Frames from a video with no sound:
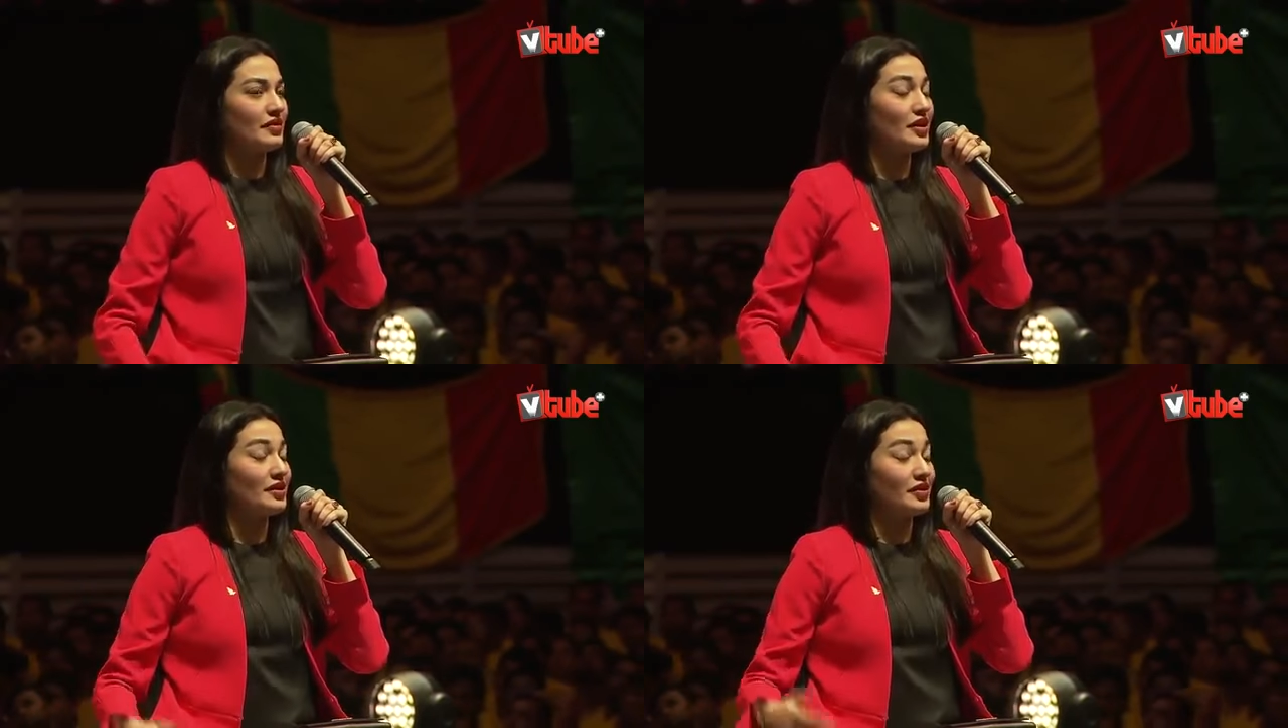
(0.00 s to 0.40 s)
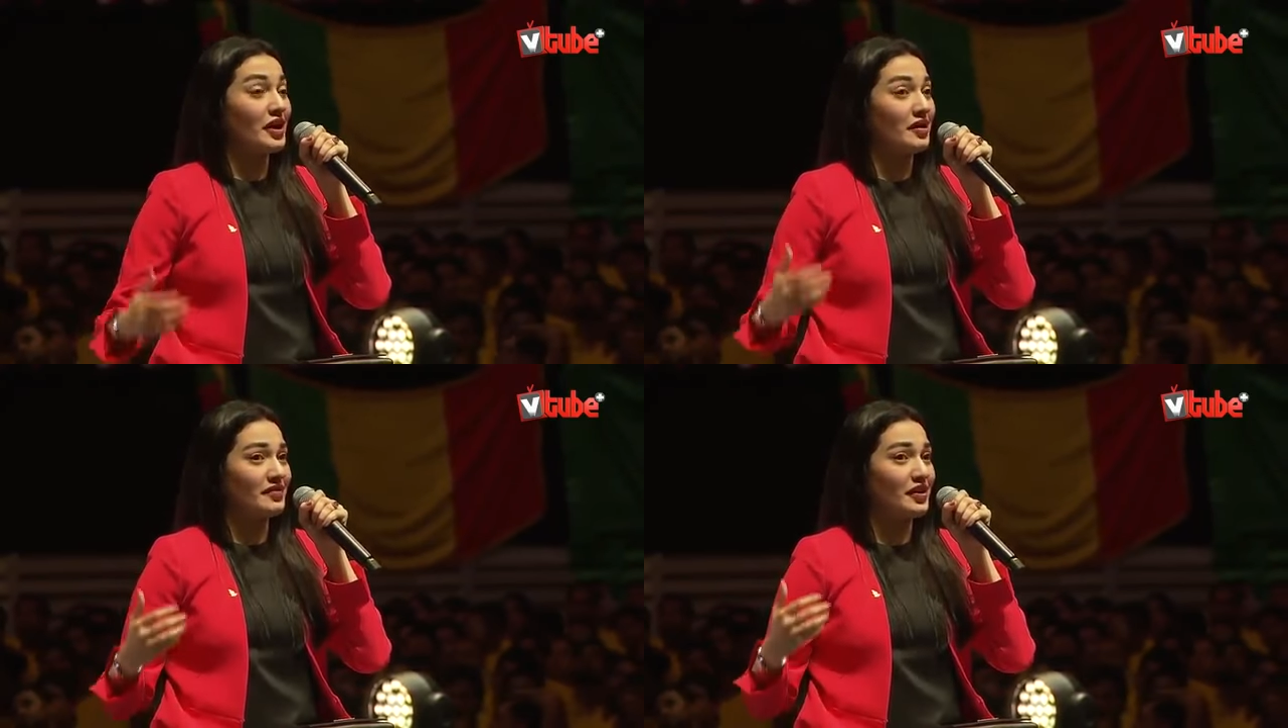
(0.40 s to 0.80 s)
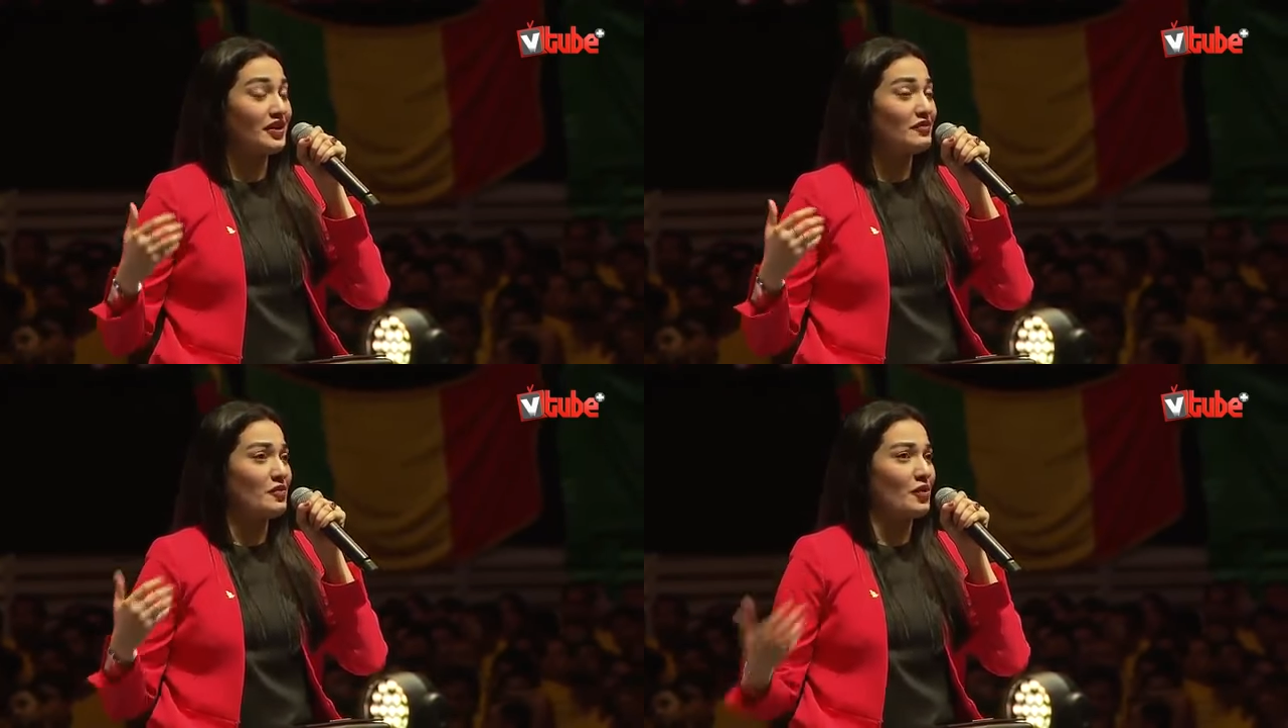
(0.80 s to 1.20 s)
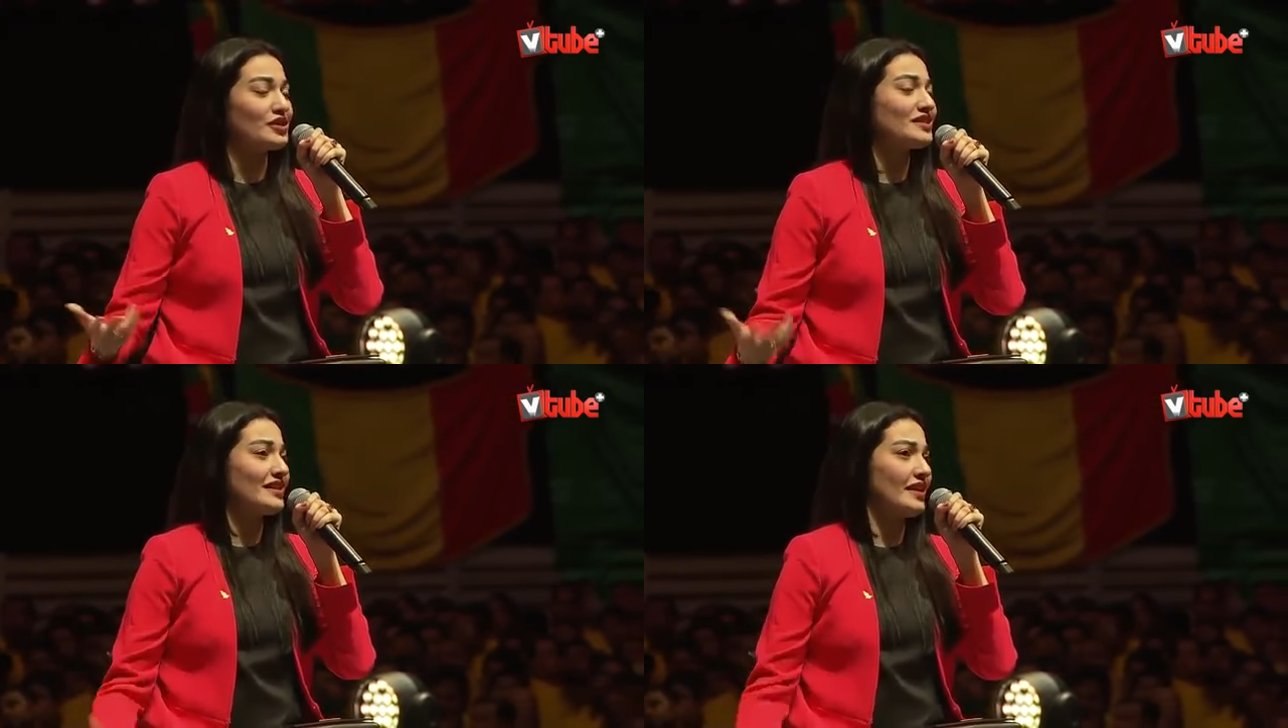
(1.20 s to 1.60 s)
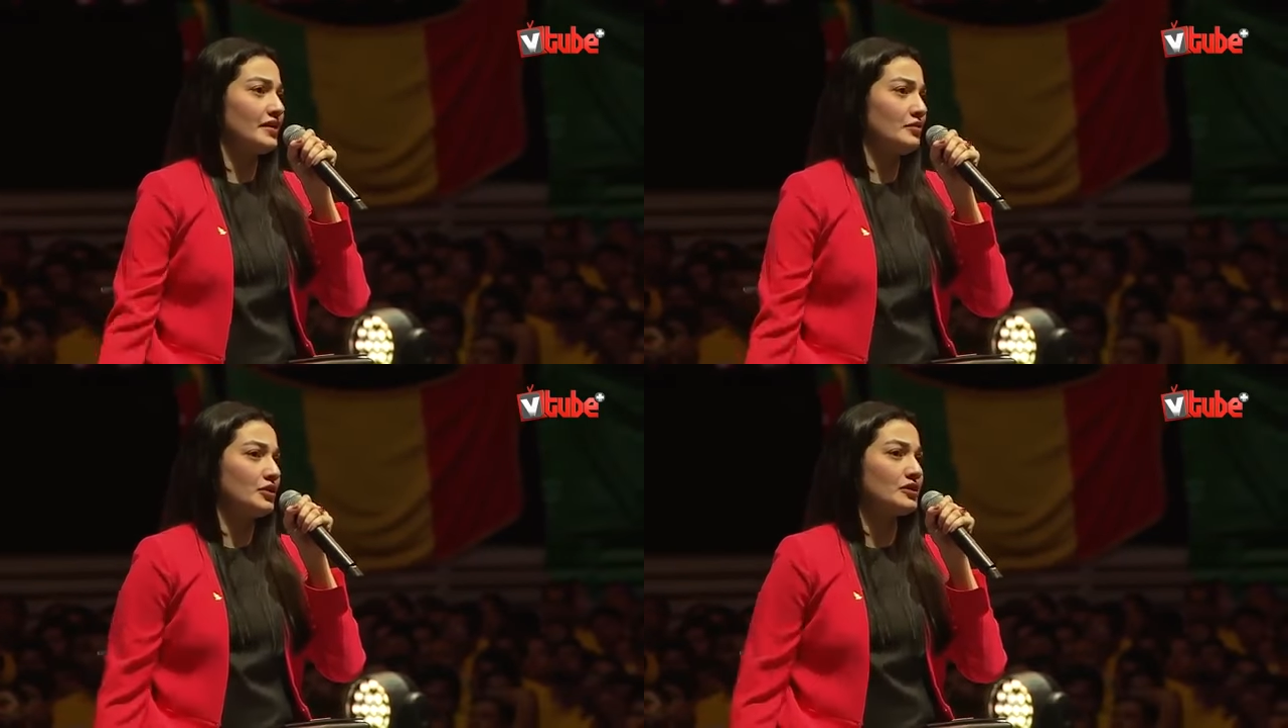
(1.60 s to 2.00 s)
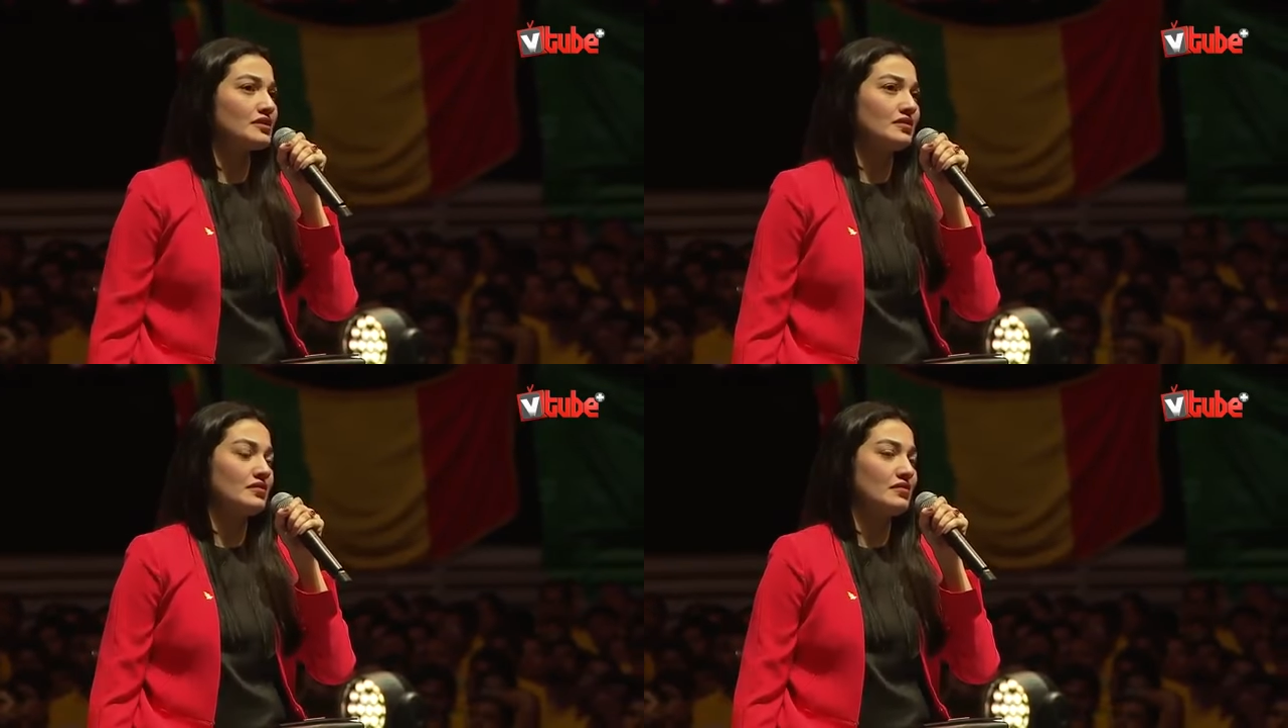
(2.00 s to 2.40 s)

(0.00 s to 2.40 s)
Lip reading: They're even worse than animals.